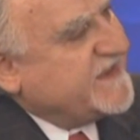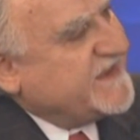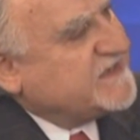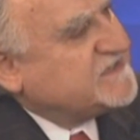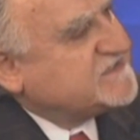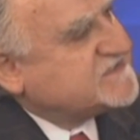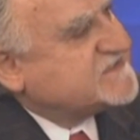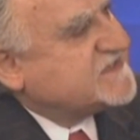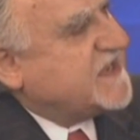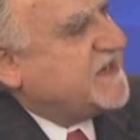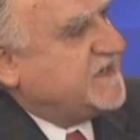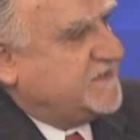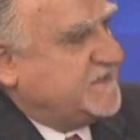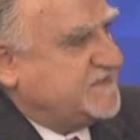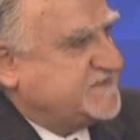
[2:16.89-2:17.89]

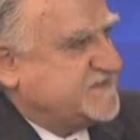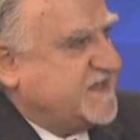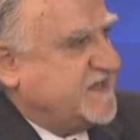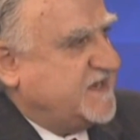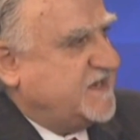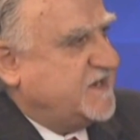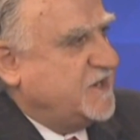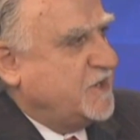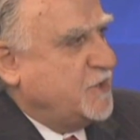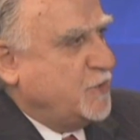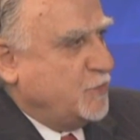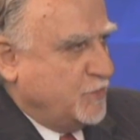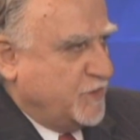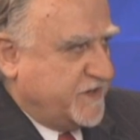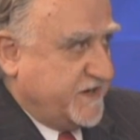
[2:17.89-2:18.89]
inside the cell
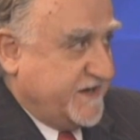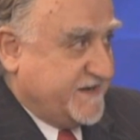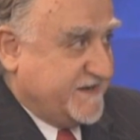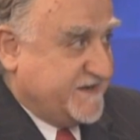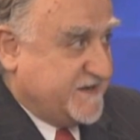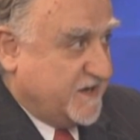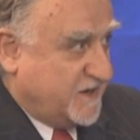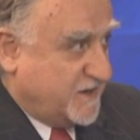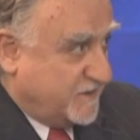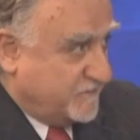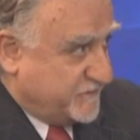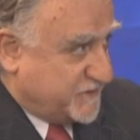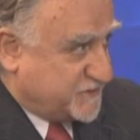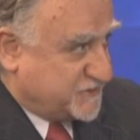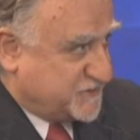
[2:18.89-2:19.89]
where it
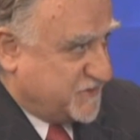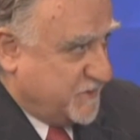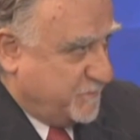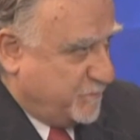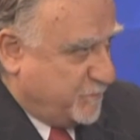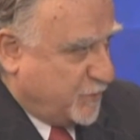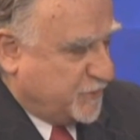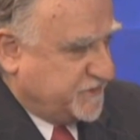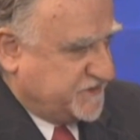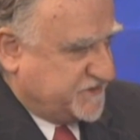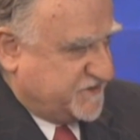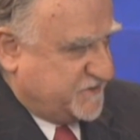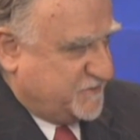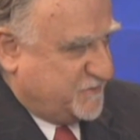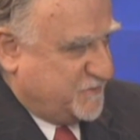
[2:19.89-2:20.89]
delivers the
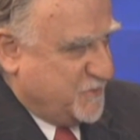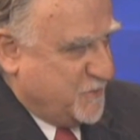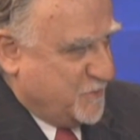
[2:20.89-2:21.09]
poison